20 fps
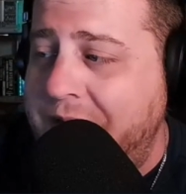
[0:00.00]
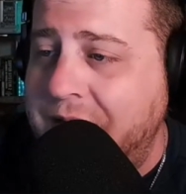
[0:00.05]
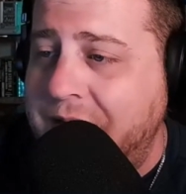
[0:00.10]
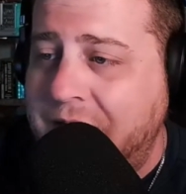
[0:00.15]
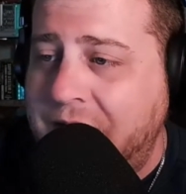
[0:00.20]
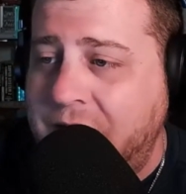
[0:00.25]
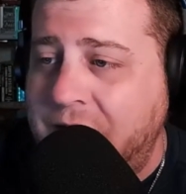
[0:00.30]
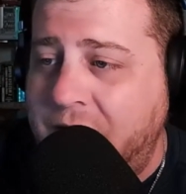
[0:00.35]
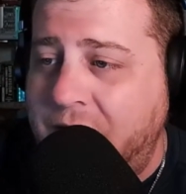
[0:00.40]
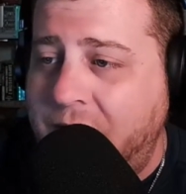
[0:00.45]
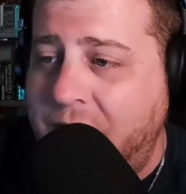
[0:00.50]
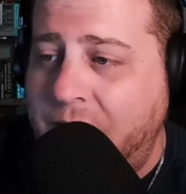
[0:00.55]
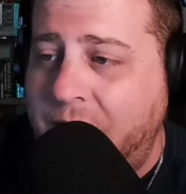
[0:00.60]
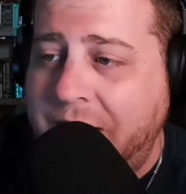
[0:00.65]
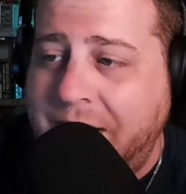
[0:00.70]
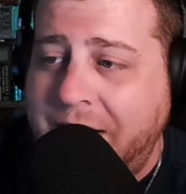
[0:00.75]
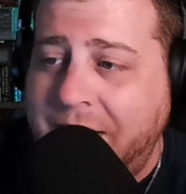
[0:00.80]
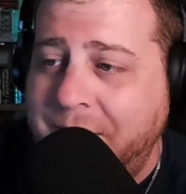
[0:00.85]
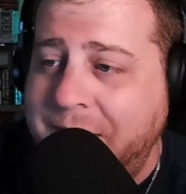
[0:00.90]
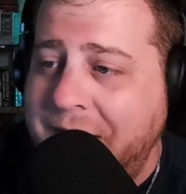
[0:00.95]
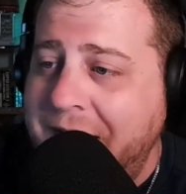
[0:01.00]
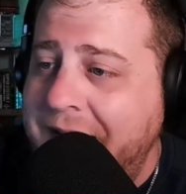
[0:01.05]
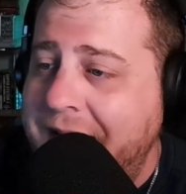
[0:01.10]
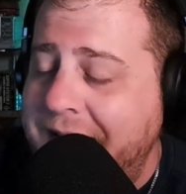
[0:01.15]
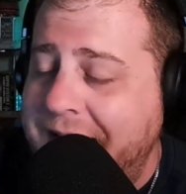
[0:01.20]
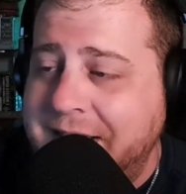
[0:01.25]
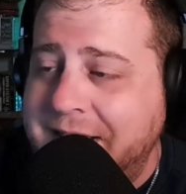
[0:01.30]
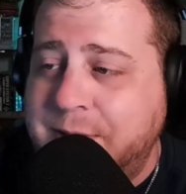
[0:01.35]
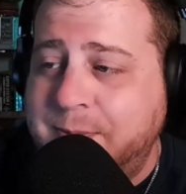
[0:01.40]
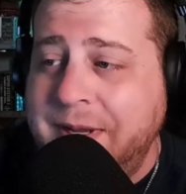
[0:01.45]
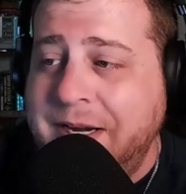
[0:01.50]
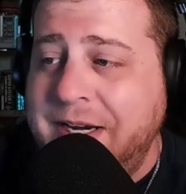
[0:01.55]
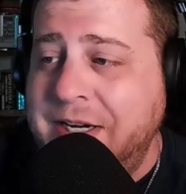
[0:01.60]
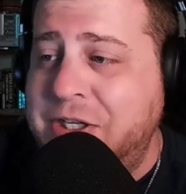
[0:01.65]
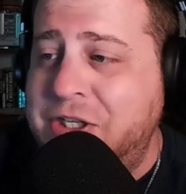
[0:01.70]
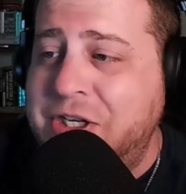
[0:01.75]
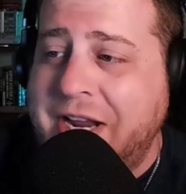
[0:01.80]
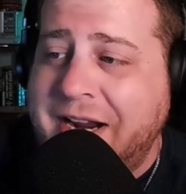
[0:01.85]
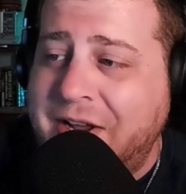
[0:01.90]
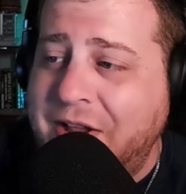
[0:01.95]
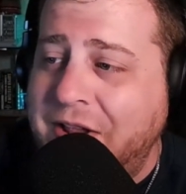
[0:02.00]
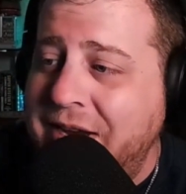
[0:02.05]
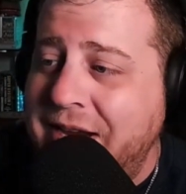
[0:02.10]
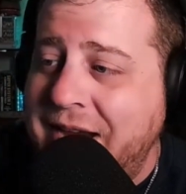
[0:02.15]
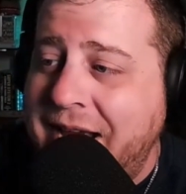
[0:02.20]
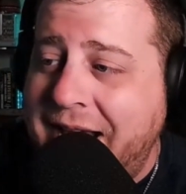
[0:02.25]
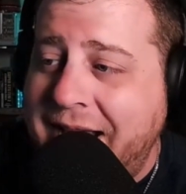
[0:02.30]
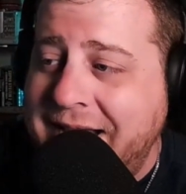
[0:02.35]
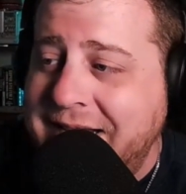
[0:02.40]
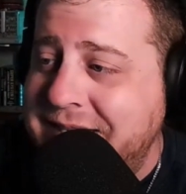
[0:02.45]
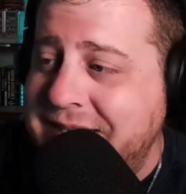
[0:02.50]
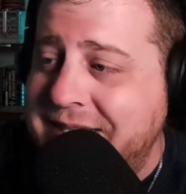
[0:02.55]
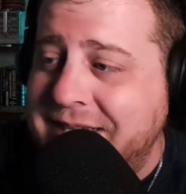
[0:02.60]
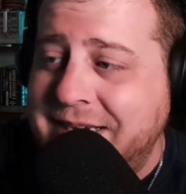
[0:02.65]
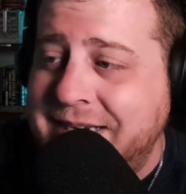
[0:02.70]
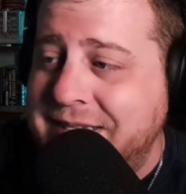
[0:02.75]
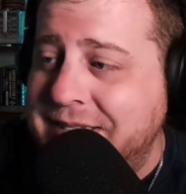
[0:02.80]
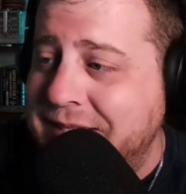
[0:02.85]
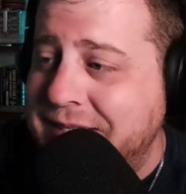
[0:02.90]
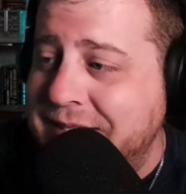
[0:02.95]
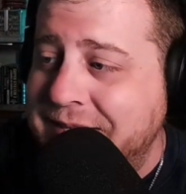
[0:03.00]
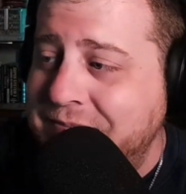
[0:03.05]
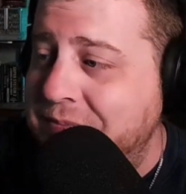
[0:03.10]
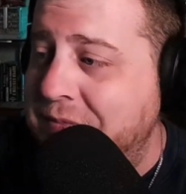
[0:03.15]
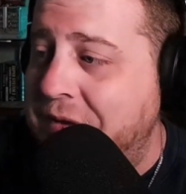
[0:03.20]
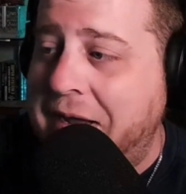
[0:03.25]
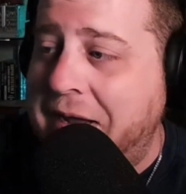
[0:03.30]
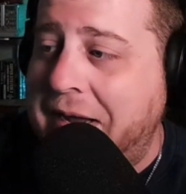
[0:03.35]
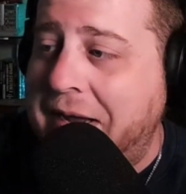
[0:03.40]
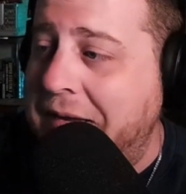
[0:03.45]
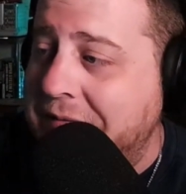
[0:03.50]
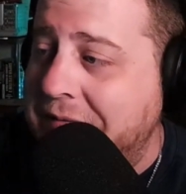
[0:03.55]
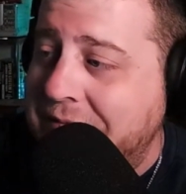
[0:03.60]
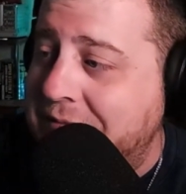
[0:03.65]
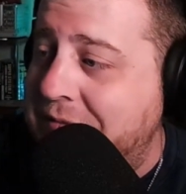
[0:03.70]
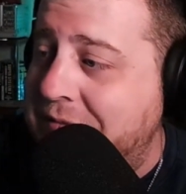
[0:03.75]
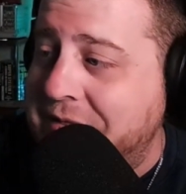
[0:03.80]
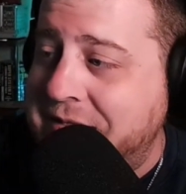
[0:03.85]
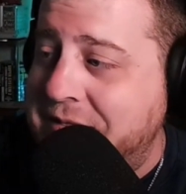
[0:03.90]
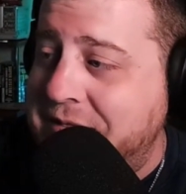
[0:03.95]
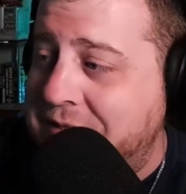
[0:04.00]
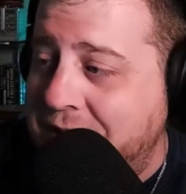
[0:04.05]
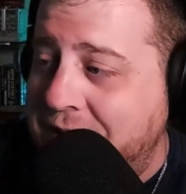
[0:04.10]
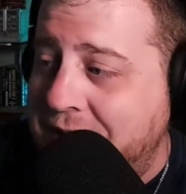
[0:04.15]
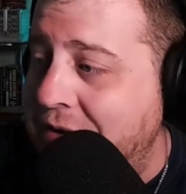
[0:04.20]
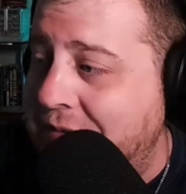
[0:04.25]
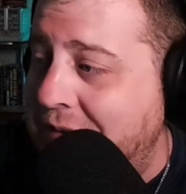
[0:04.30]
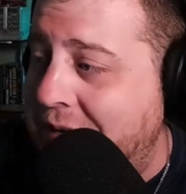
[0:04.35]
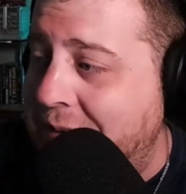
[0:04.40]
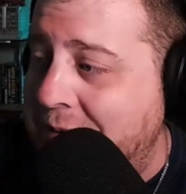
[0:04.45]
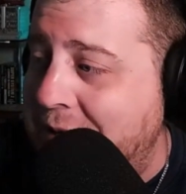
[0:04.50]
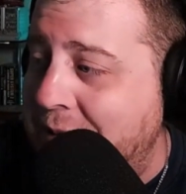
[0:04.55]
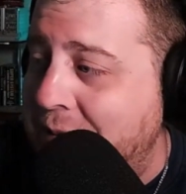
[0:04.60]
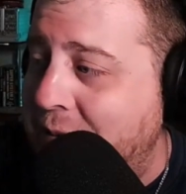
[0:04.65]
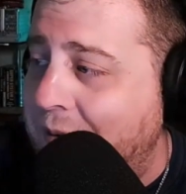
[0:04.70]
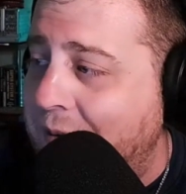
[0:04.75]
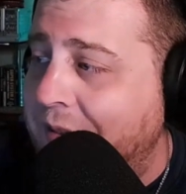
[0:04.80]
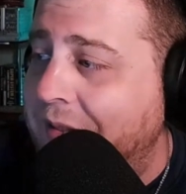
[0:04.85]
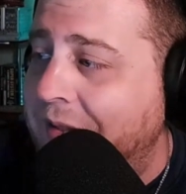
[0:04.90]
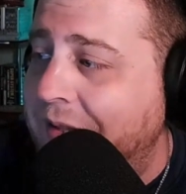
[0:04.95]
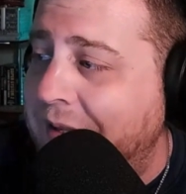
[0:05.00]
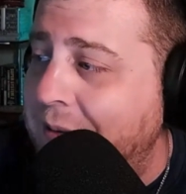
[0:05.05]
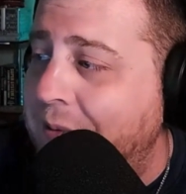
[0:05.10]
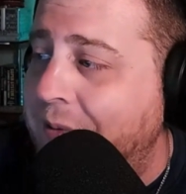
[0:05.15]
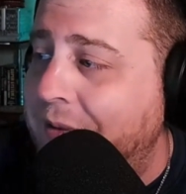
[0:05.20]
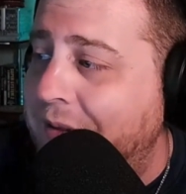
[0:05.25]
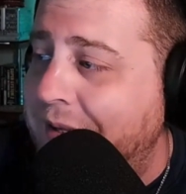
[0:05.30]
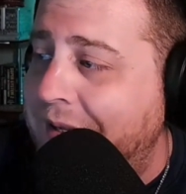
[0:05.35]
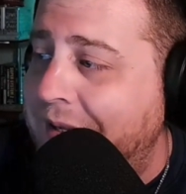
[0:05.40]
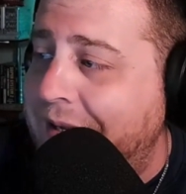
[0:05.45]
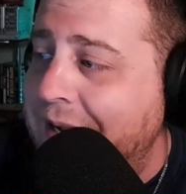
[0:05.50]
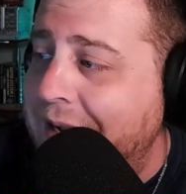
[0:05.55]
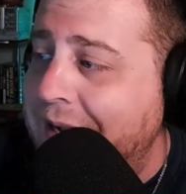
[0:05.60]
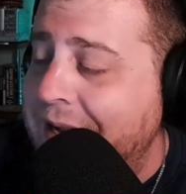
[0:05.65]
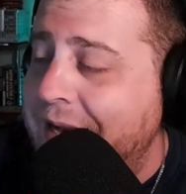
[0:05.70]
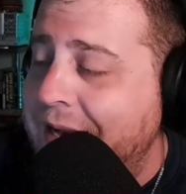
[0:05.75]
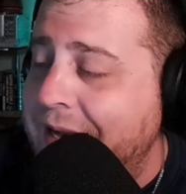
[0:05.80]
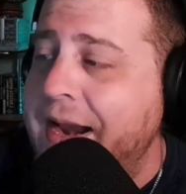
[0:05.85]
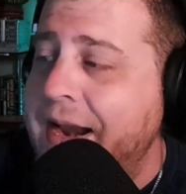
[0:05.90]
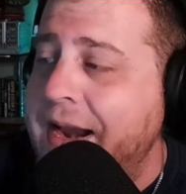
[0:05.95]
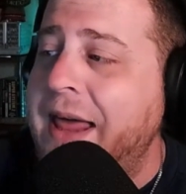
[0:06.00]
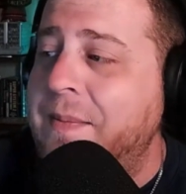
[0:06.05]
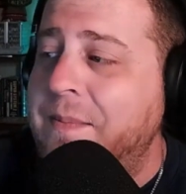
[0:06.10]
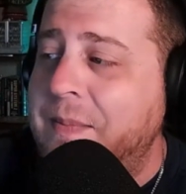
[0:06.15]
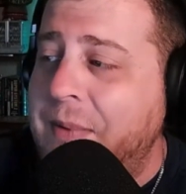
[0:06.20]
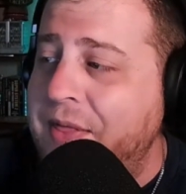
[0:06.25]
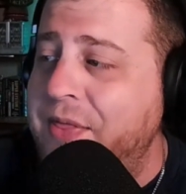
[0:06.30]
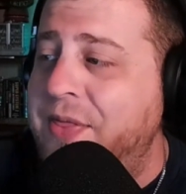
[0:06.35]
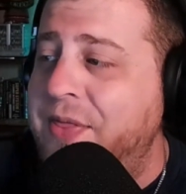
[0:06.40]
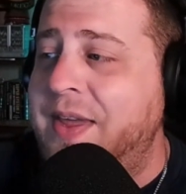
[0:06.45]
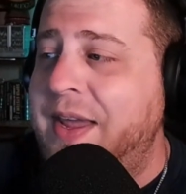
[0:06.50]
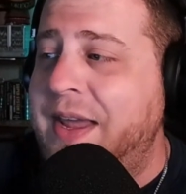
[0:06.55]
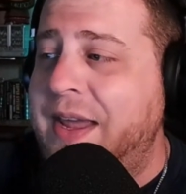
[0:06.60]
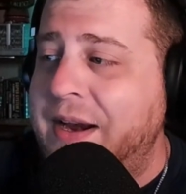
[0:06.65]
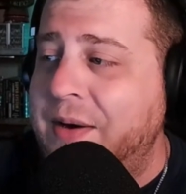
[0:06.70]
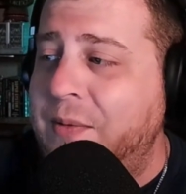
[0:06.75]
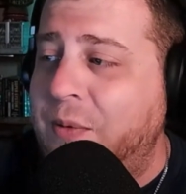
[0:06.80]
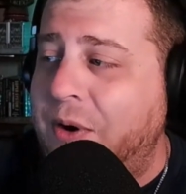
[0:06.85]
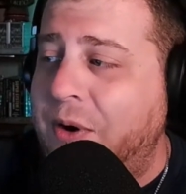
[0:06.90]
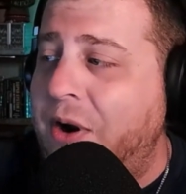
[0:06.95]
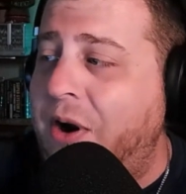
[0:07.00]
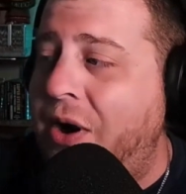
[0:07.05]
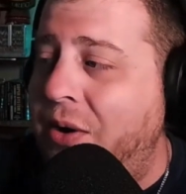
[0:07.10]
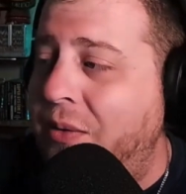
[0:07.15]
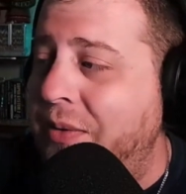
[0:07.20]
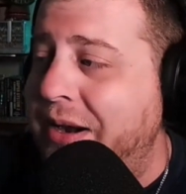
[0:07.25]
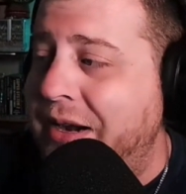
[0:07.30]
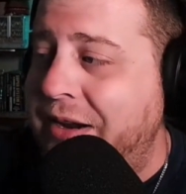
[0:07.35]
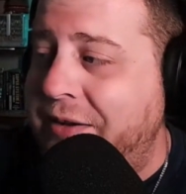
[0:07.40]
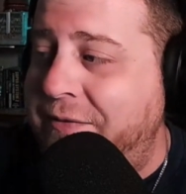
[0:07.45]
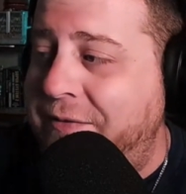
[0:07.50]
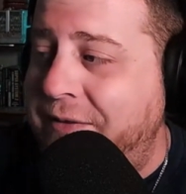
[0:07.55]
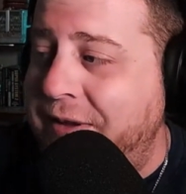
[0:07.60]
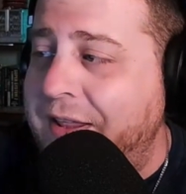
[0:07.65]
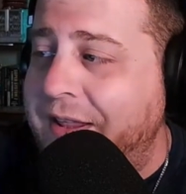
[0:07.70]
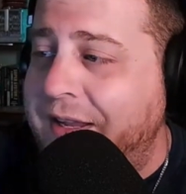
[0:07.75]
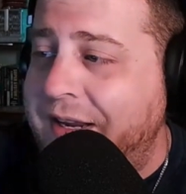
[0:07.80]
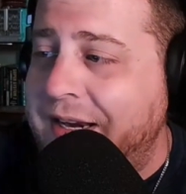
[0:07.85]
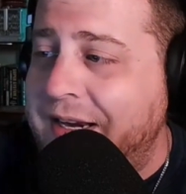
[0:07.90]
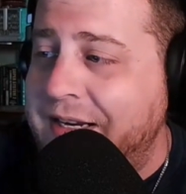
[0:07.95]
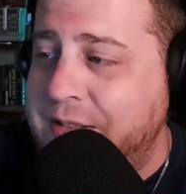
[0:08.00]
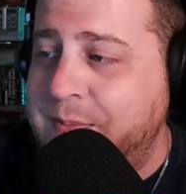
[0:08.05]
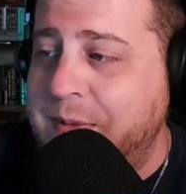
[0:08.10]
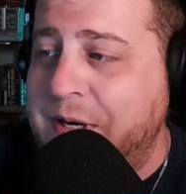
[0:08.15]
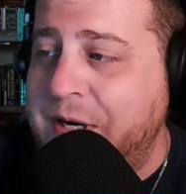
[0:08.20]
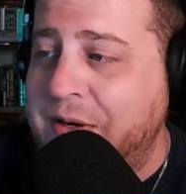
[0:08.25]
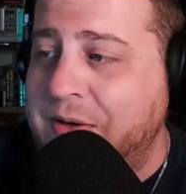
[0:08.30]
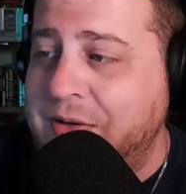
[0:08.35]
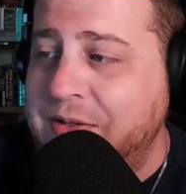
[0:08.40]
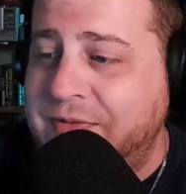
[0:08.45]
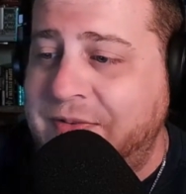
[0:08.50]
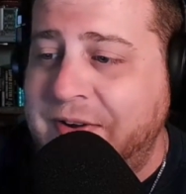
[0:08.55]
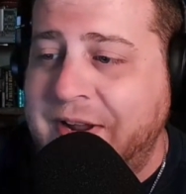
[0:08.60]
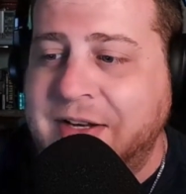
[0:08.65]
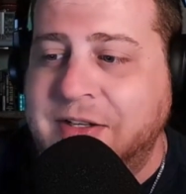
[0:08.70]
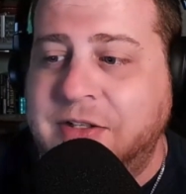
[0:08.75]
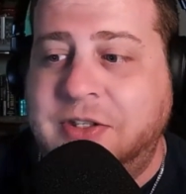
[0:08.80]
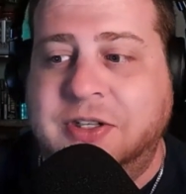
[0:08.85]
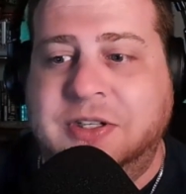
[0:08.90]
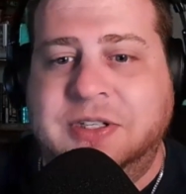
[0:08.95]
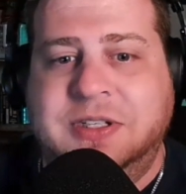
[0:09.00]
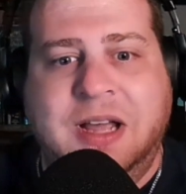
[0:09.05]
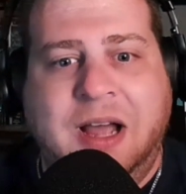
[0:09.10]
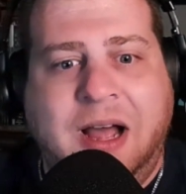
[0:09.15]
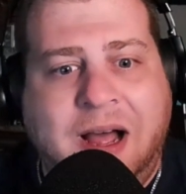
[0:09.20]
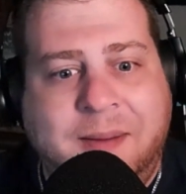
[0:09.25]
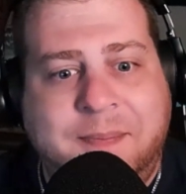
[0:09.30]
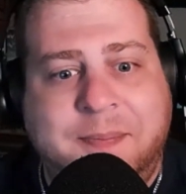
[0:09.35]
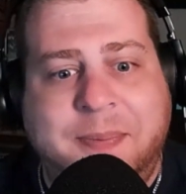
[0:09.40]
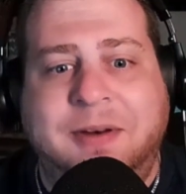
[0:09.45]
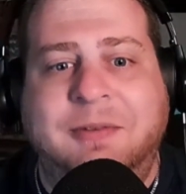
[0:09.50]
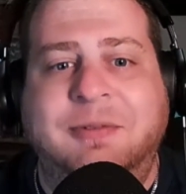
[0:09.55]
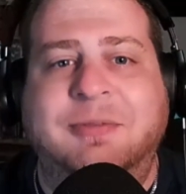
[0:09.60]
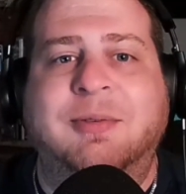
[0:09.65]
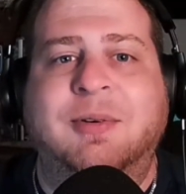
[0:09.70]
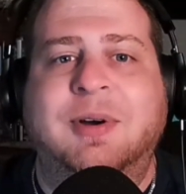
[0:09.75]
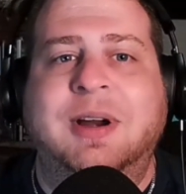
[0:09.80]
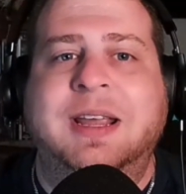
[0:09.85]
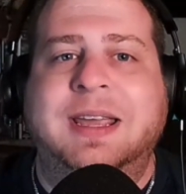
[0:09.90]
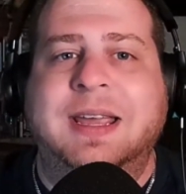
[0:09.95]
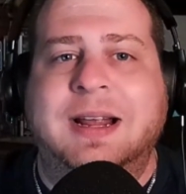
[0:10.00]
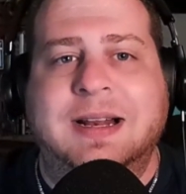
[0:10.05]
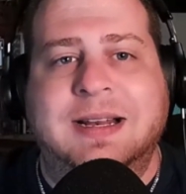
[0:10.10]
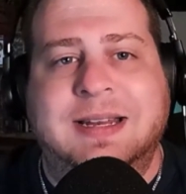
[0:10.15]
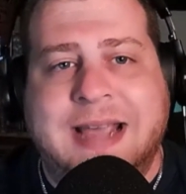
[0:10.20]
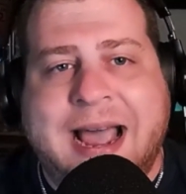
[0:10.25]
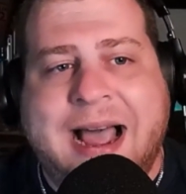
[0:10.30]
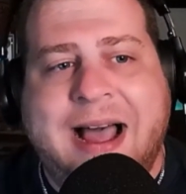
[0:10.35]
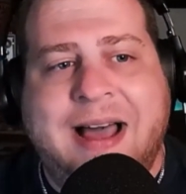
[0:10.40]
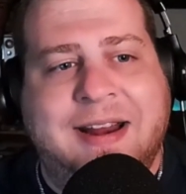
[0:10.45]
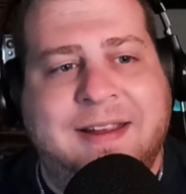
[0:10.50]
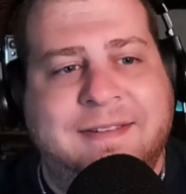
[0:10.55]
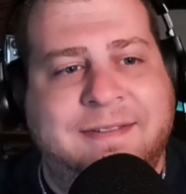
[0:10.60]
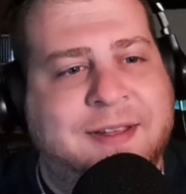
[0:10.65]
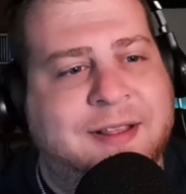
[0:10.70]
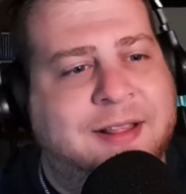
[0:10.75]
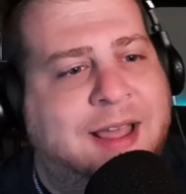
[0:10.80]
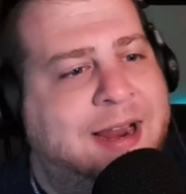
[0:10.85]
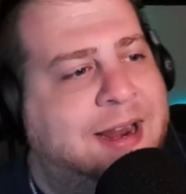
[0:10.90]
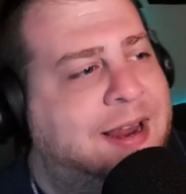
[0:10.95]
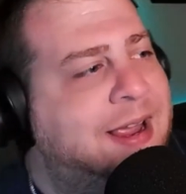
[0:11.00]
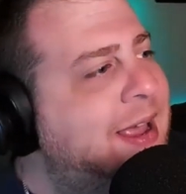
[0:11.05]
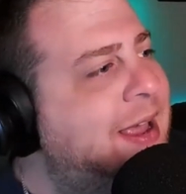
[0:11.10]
ago. It's been a Jekyll and Hyde season to start. I mean, we're literally not a month in, and we're already feeling it as Mariners fans, just up and freaking down. I feel like,